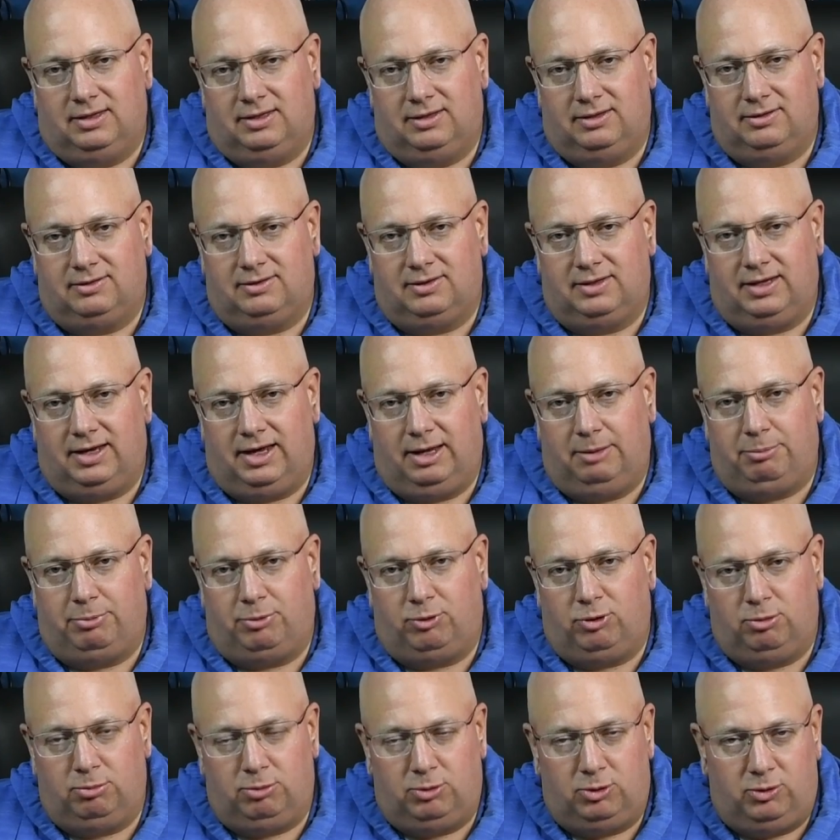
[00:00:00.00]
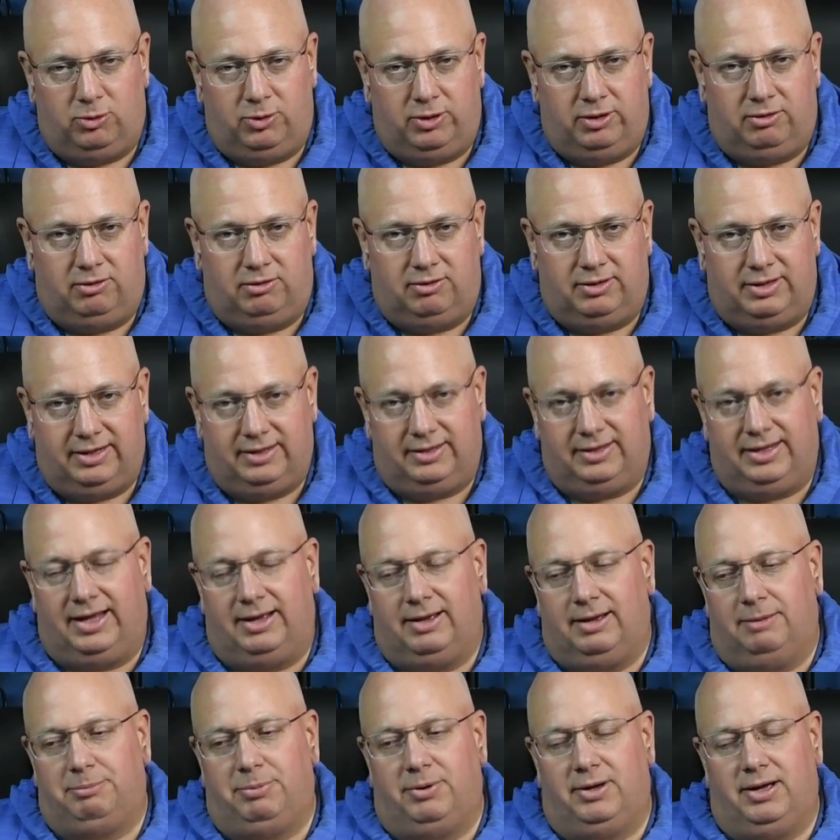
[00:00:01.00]
is the hyperboloidal, and the
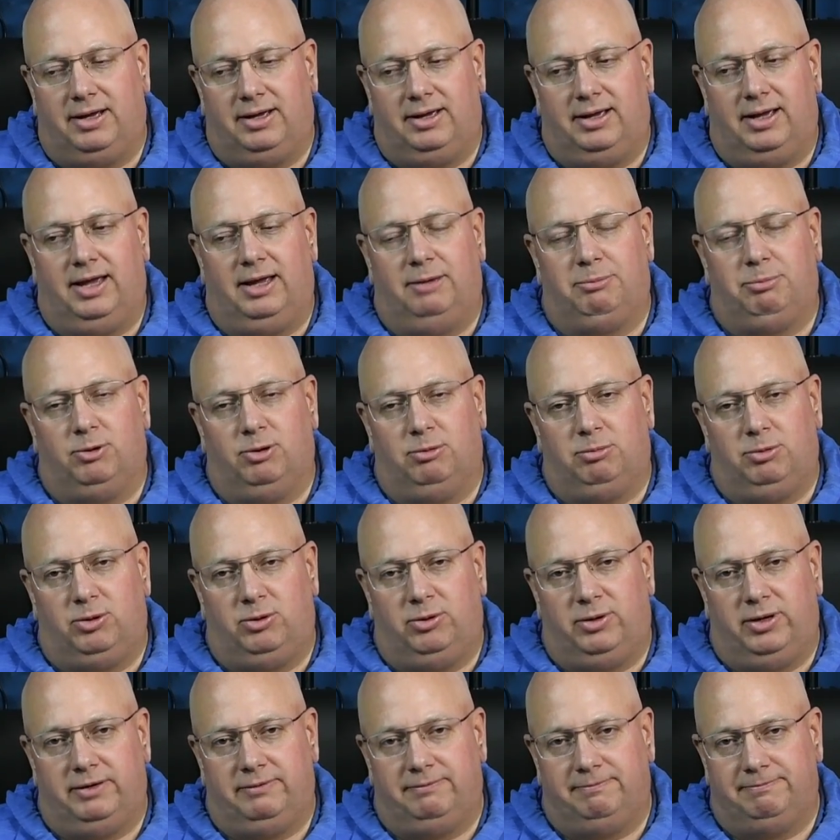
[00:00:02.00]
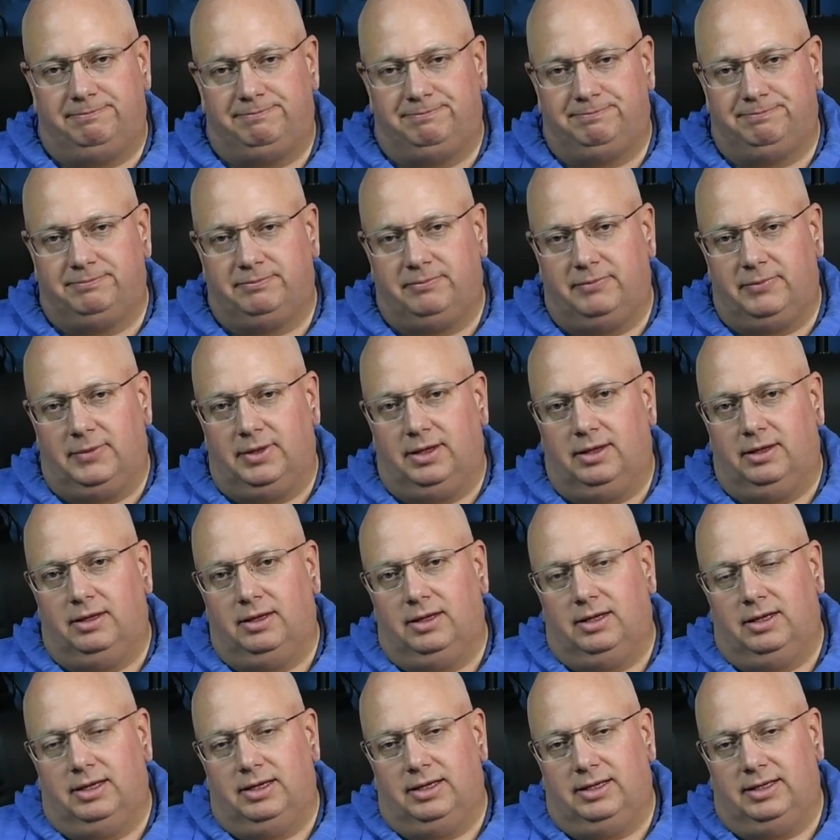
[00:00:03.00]
uh, hyperboloid
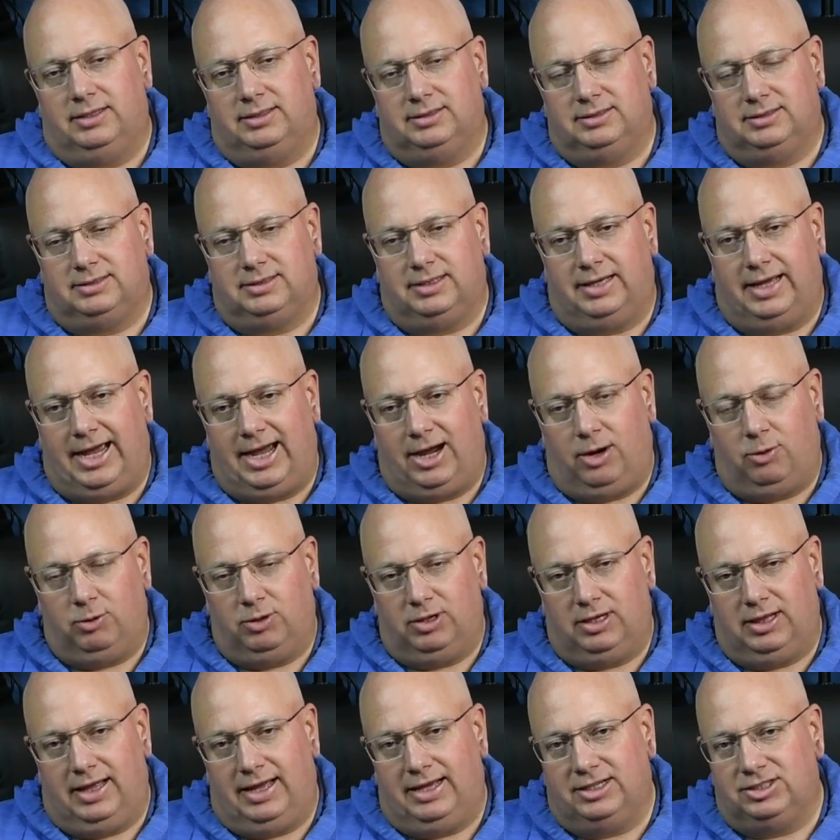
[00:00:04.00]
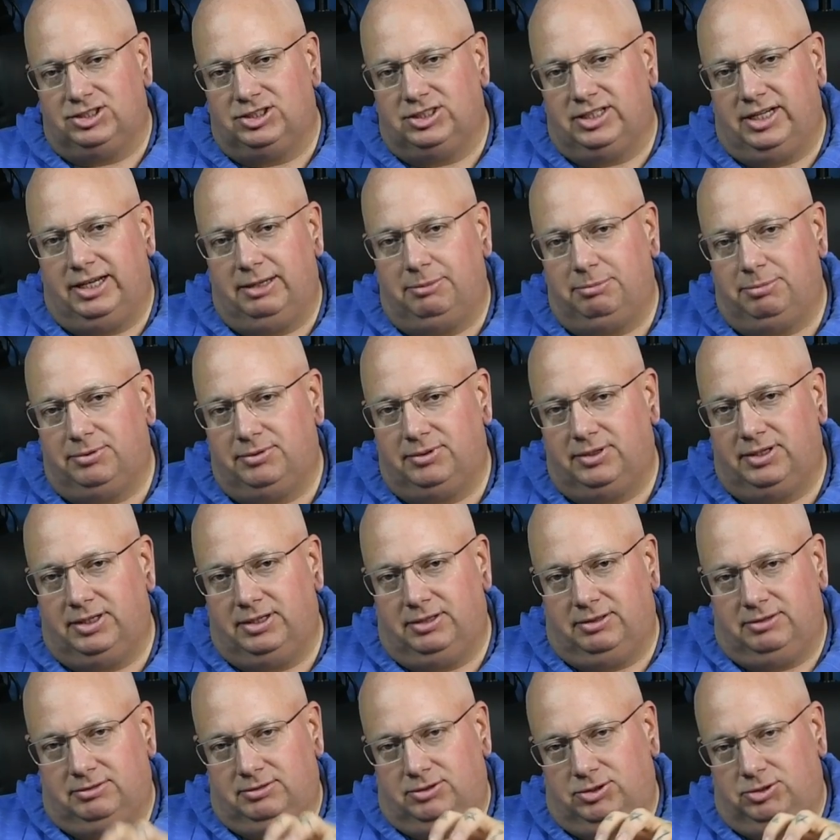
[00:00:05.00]
is hourglass shape, you
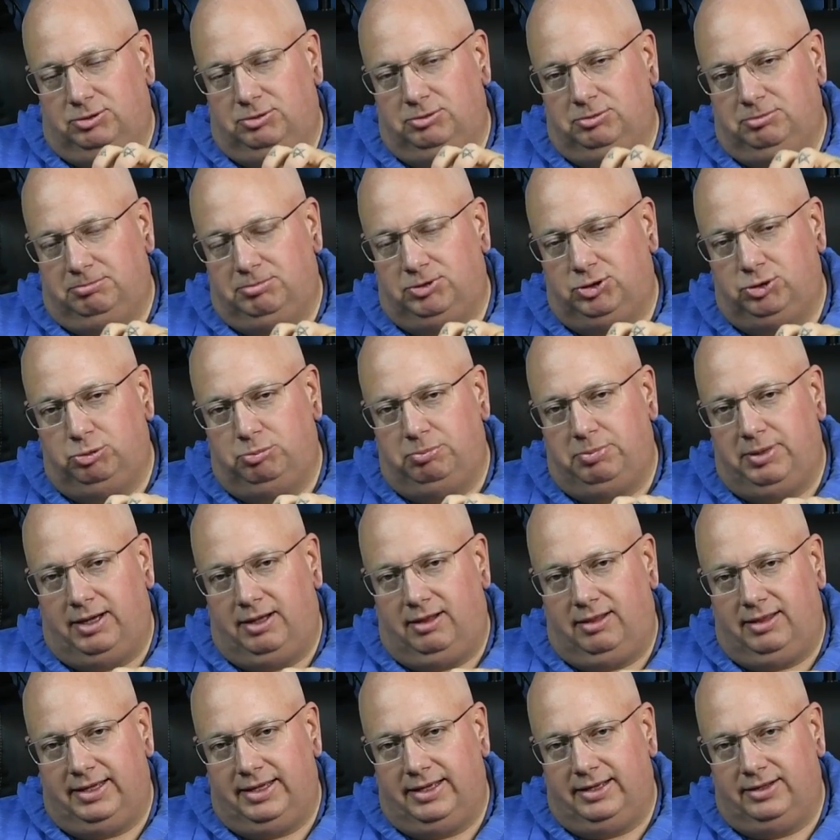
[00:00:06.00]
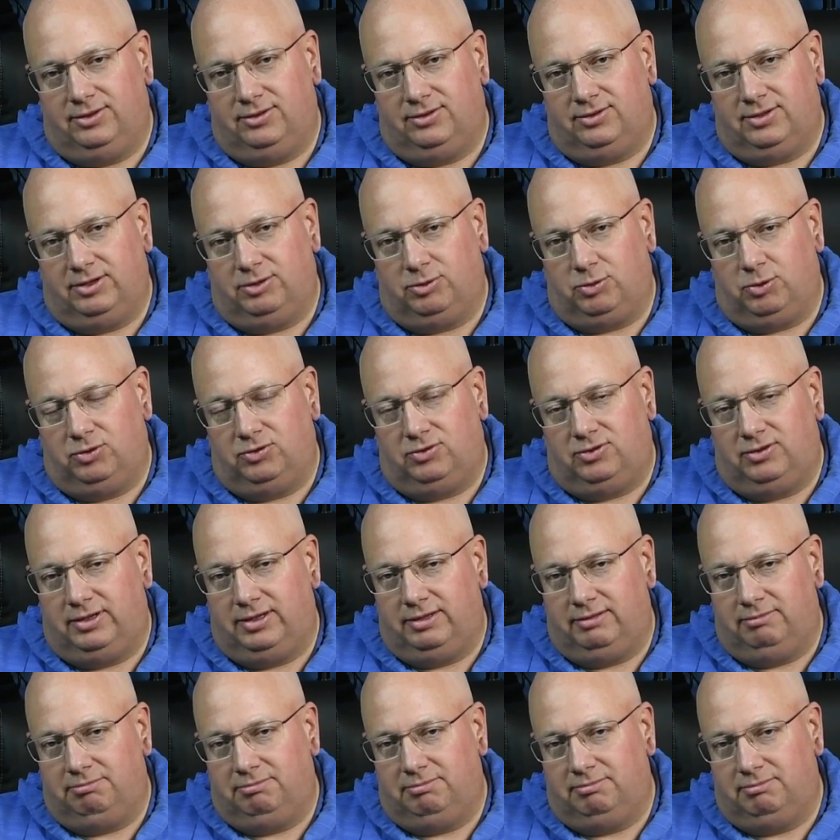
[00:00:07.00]
know, two, two bell ends. And of course,
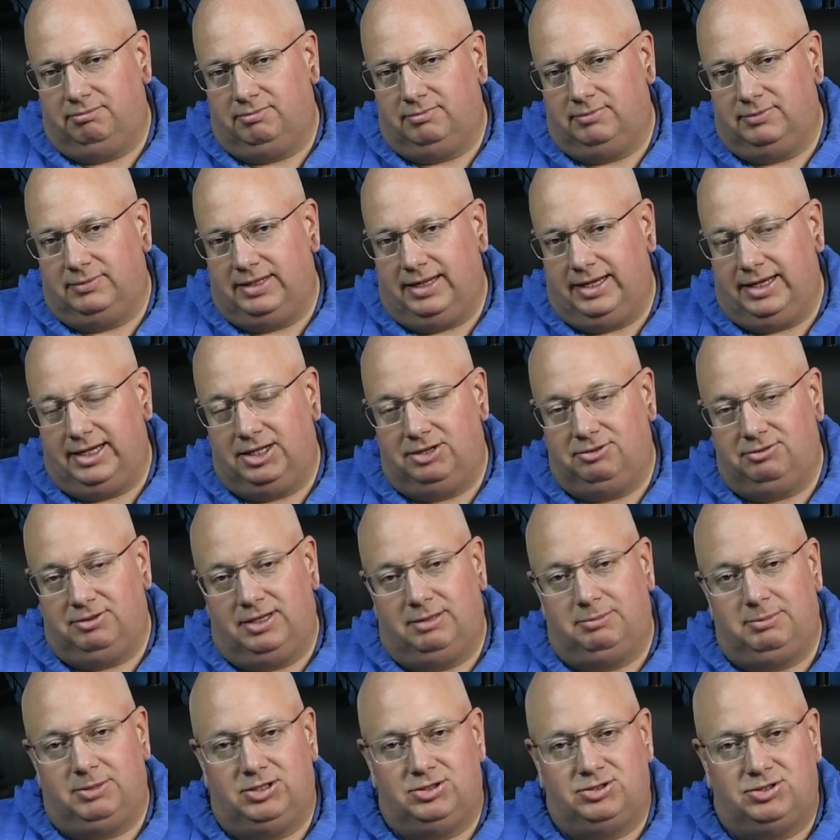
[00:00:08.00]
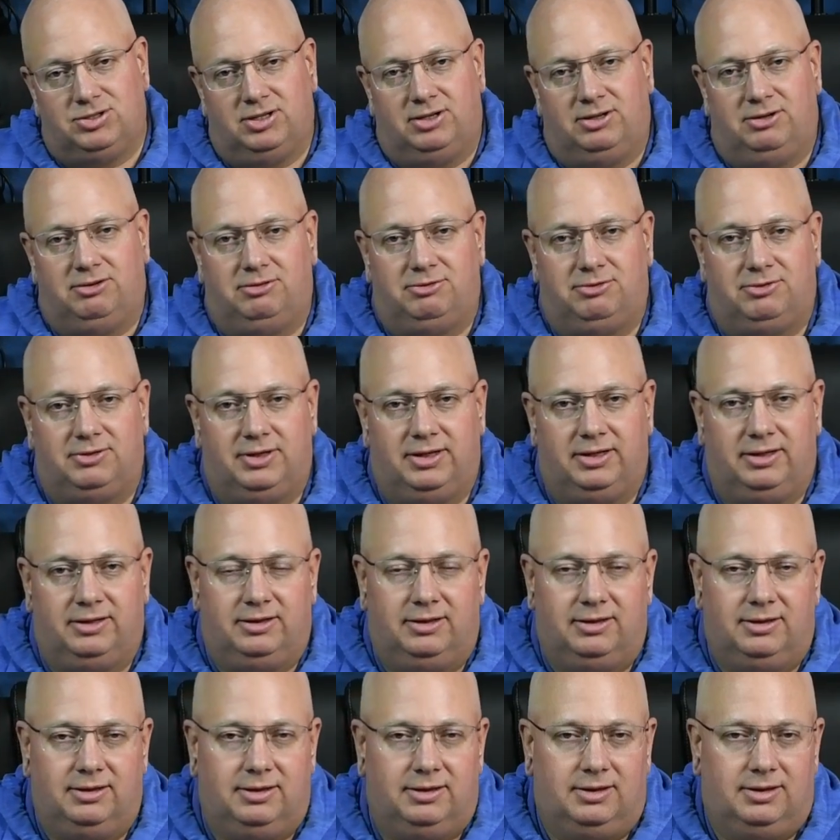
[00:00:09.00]
the negative image of, a,